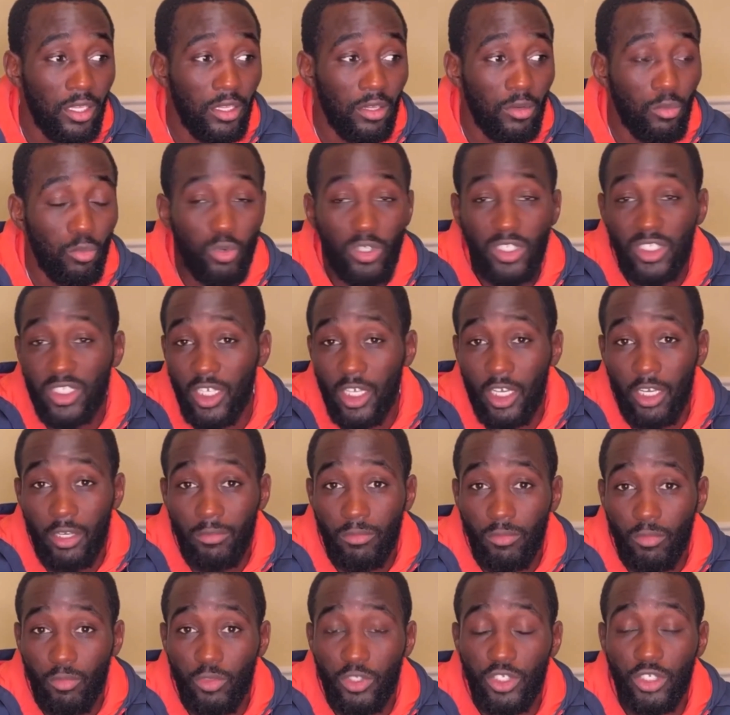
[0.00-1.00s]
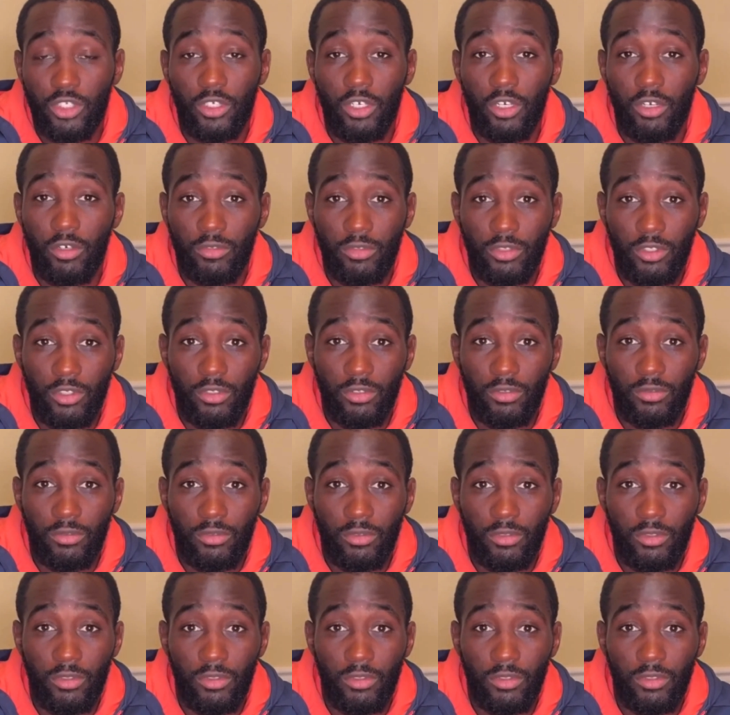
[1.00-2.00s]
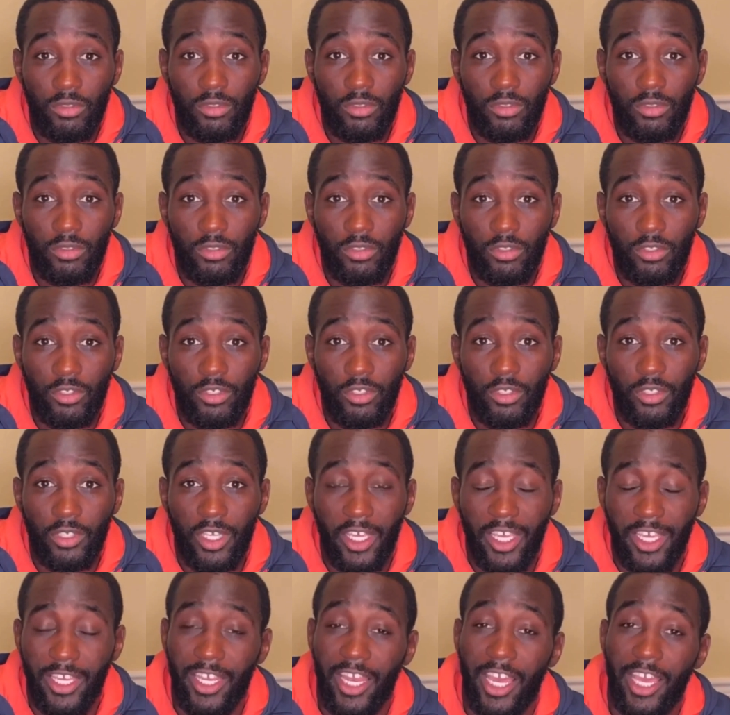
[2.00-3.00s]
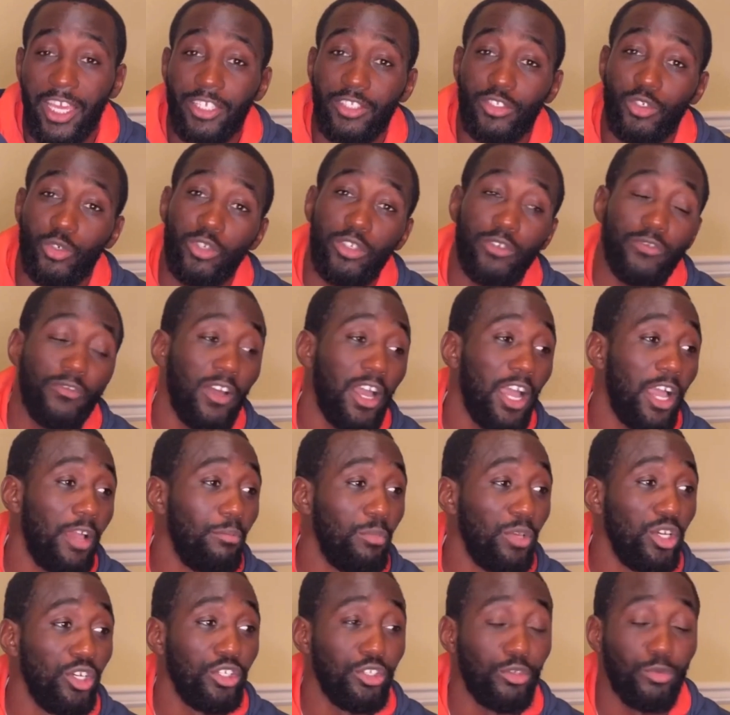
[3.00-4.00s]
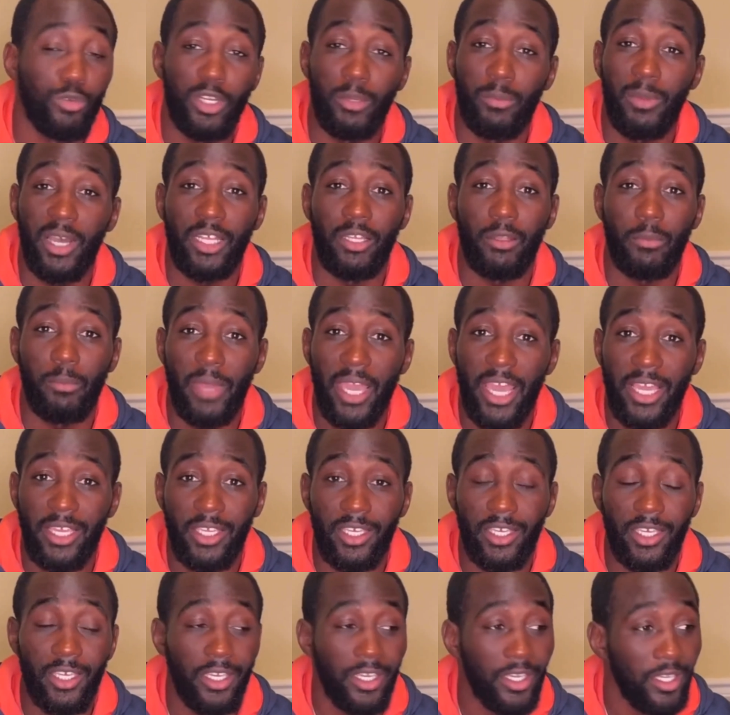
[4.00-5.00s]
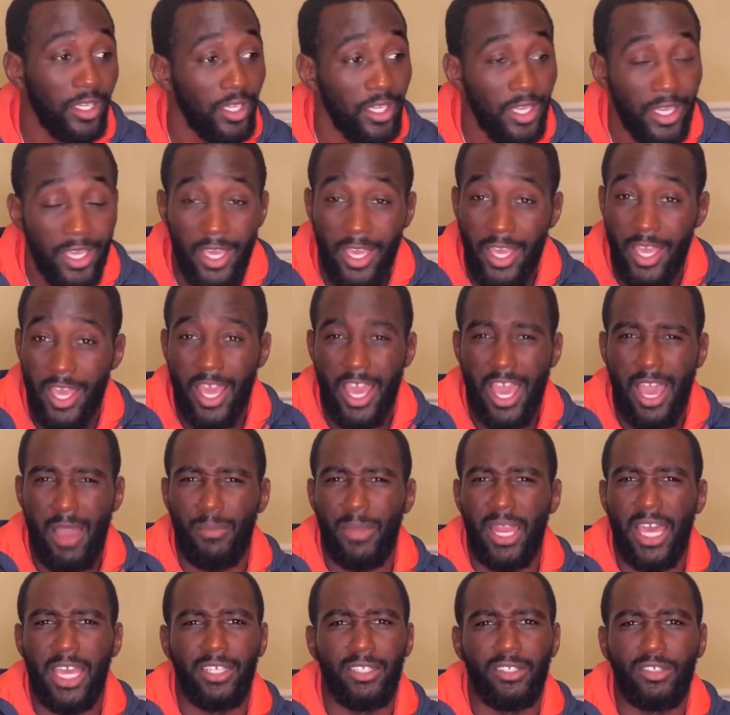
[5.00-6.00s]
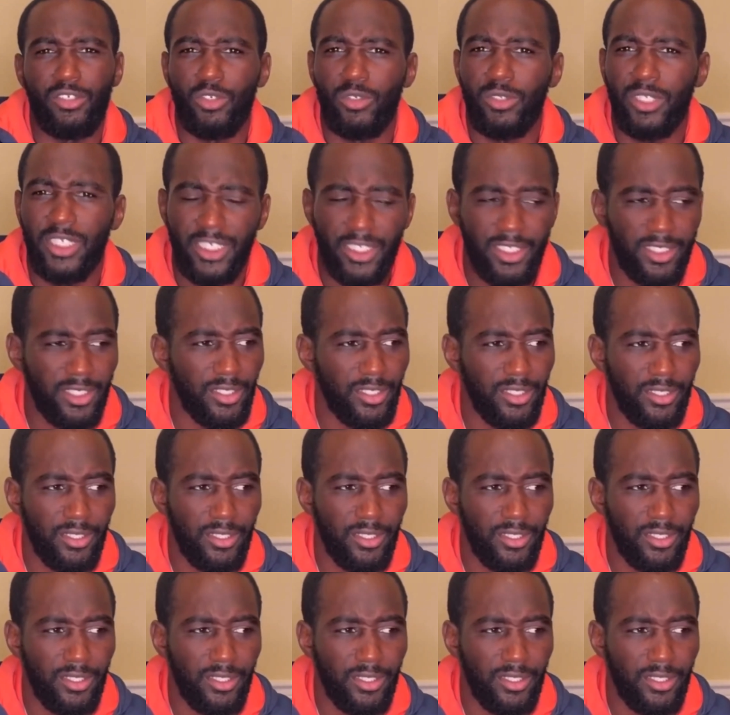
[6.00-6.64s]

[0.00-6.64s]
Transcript: What's up? What you gonna do? He like, twenty-five million, what about the back end? I'm like, dude, listen.